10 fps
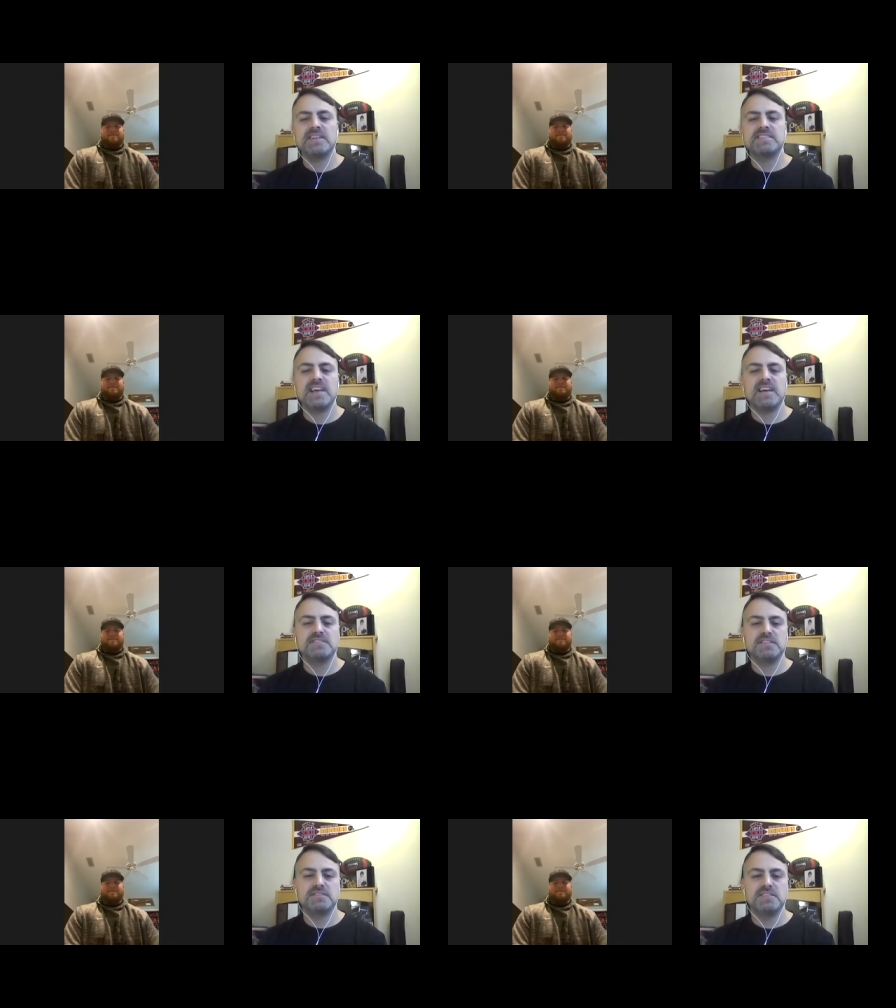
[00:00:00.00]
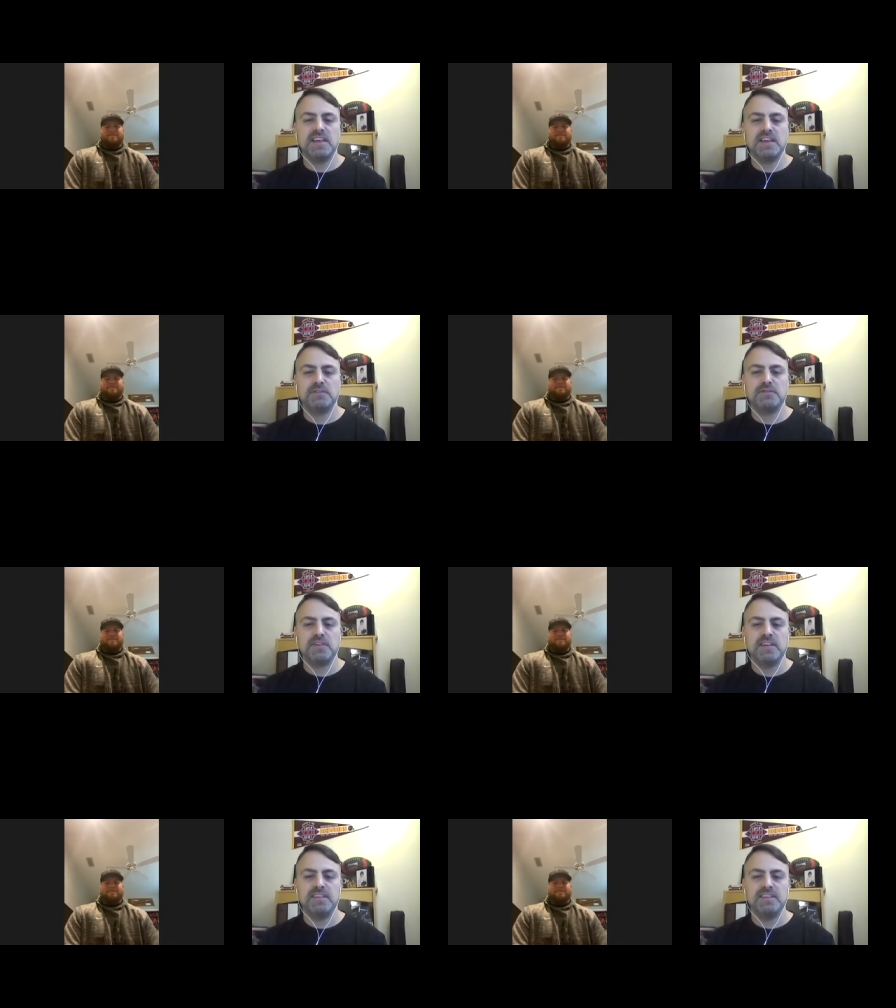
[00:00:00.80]
it sounds as if,
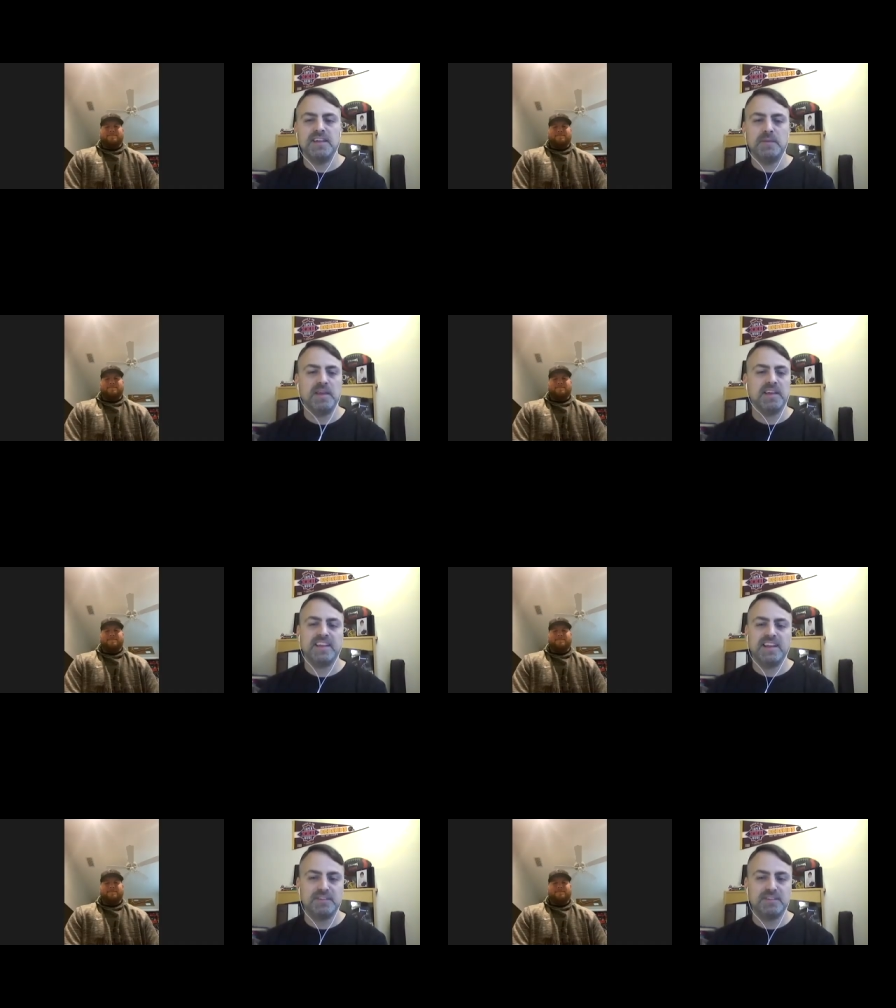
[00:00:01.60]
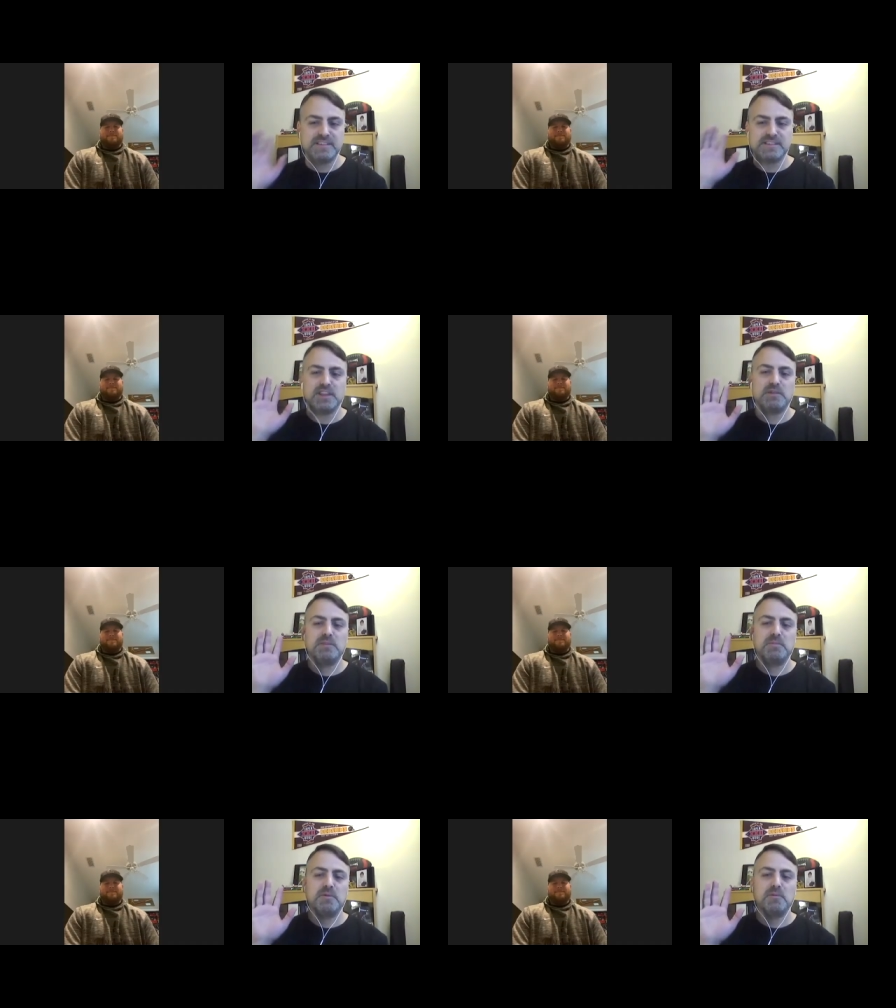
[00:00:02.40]
and I mean, again, I don't necessarily want
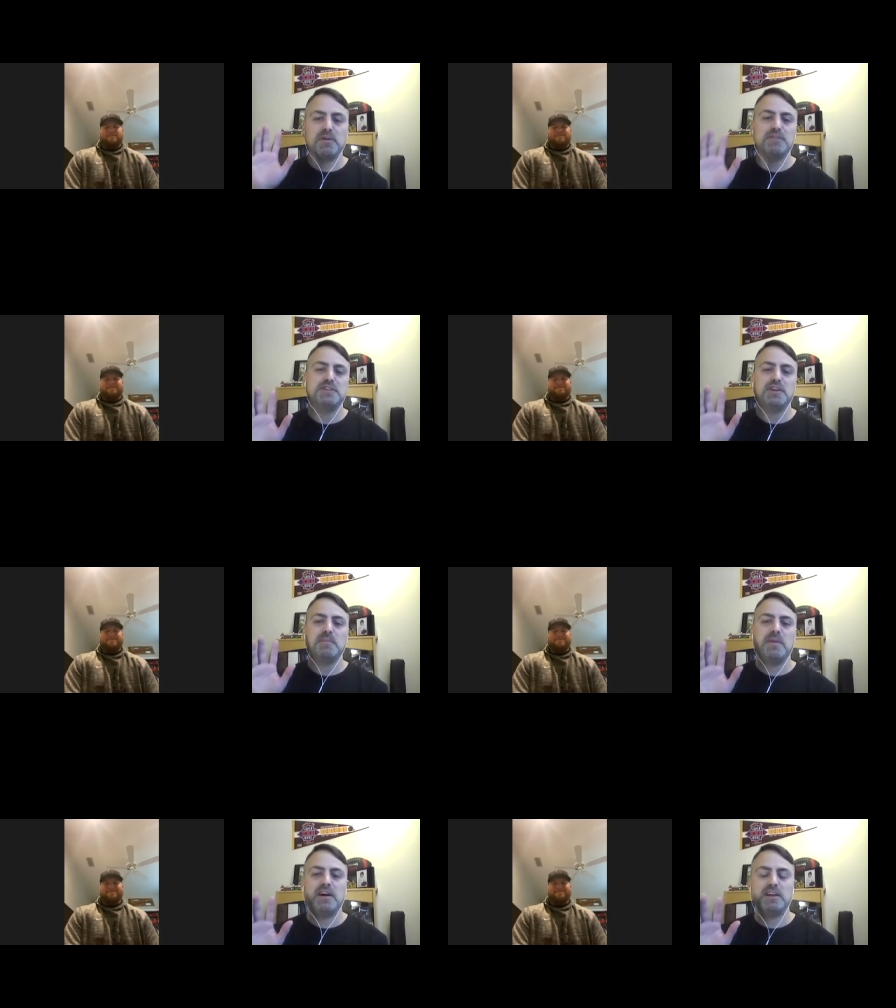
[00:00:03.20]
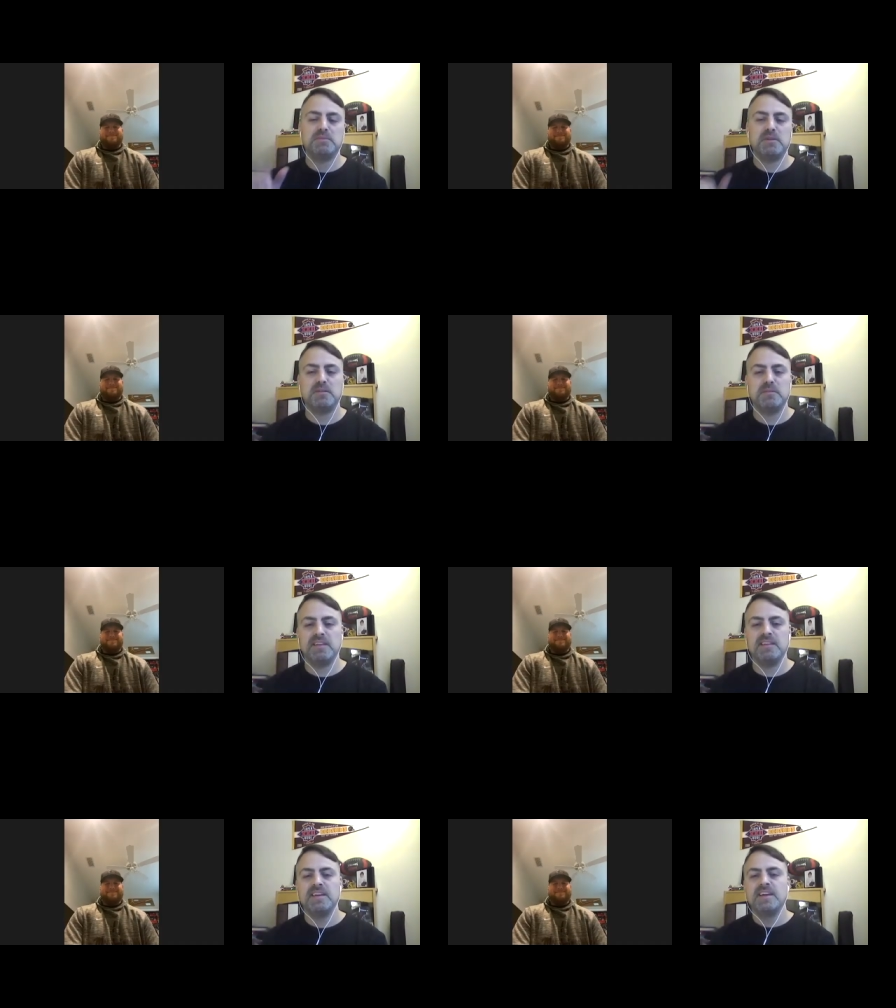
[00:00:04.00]
to put words in your mouth, but I
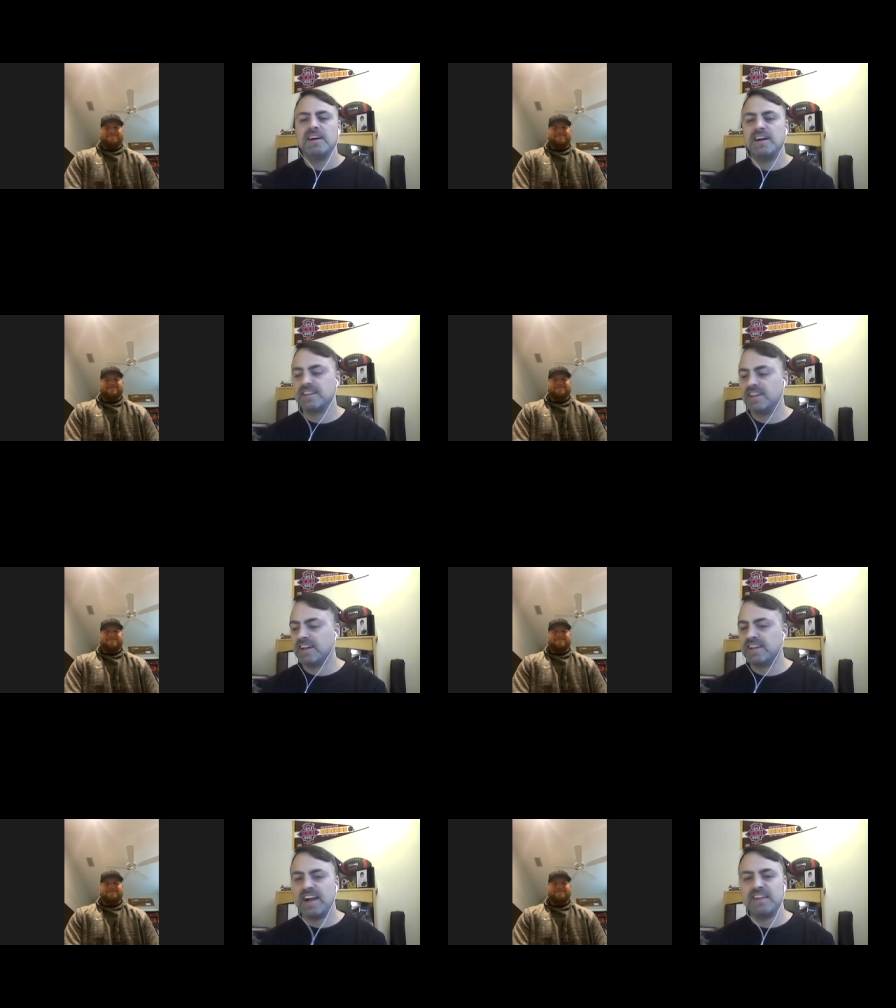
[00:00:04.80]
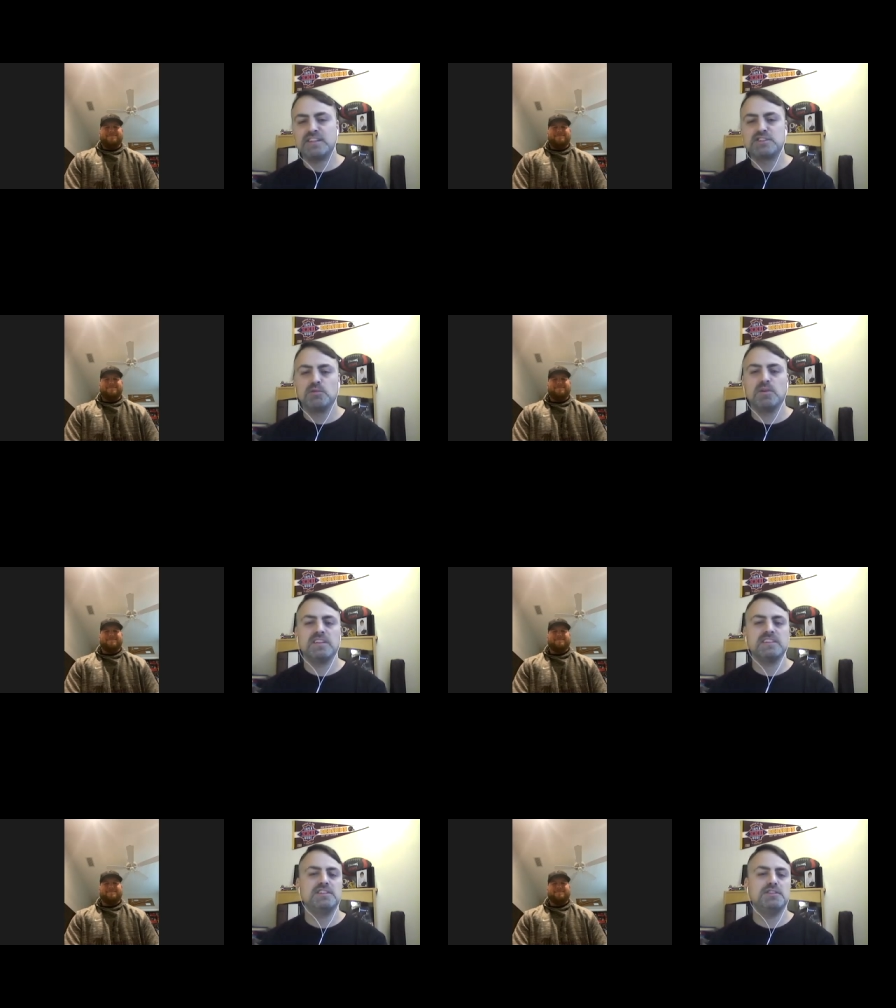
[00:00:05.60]
mean, a guy that's
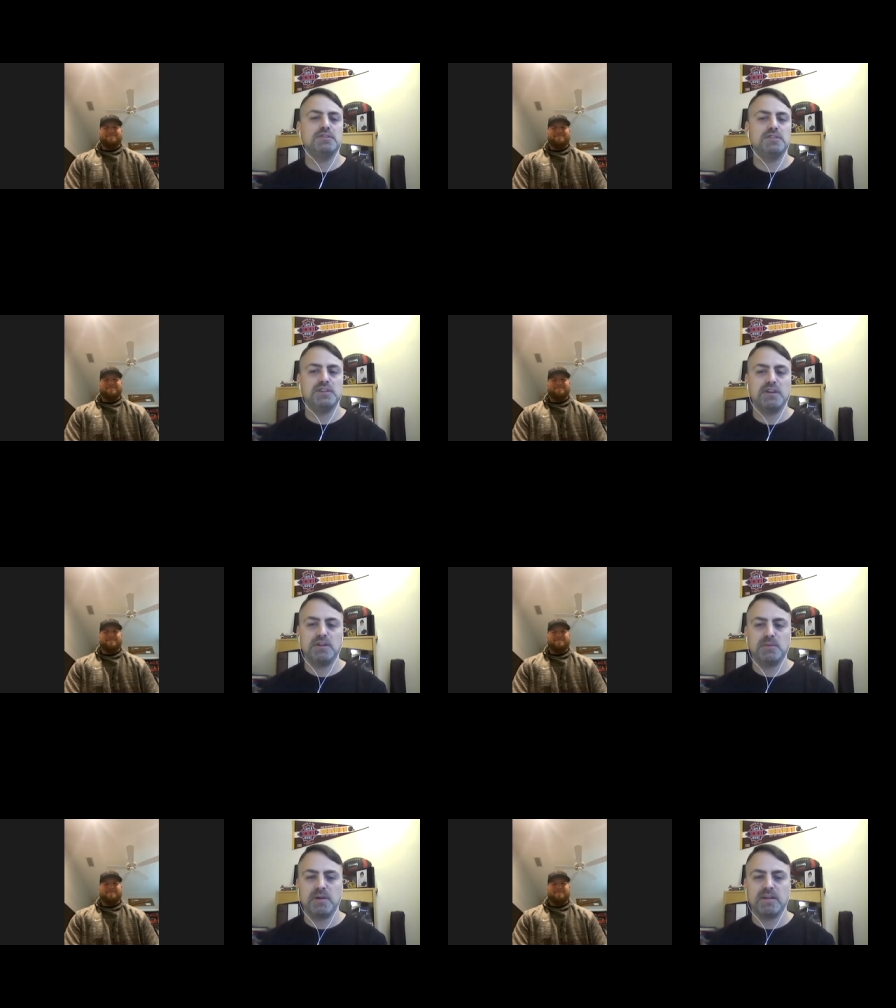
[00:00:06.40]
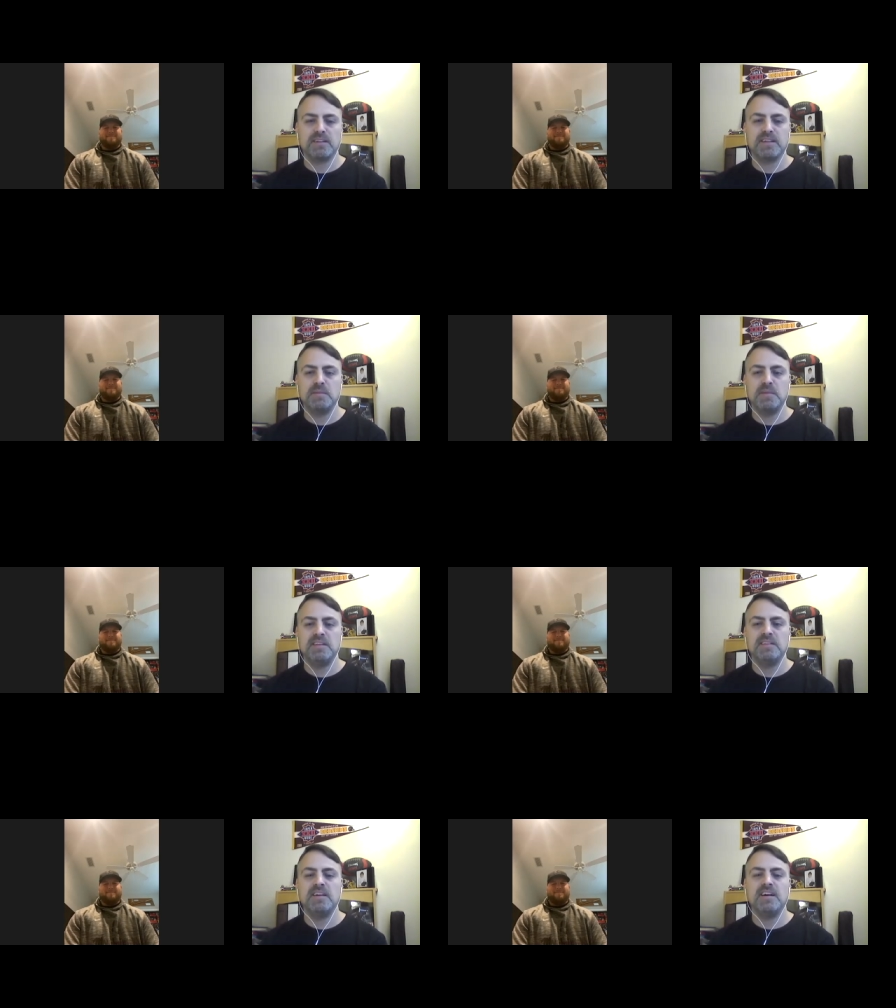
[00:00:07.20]
willing to do the dirty work. I mean,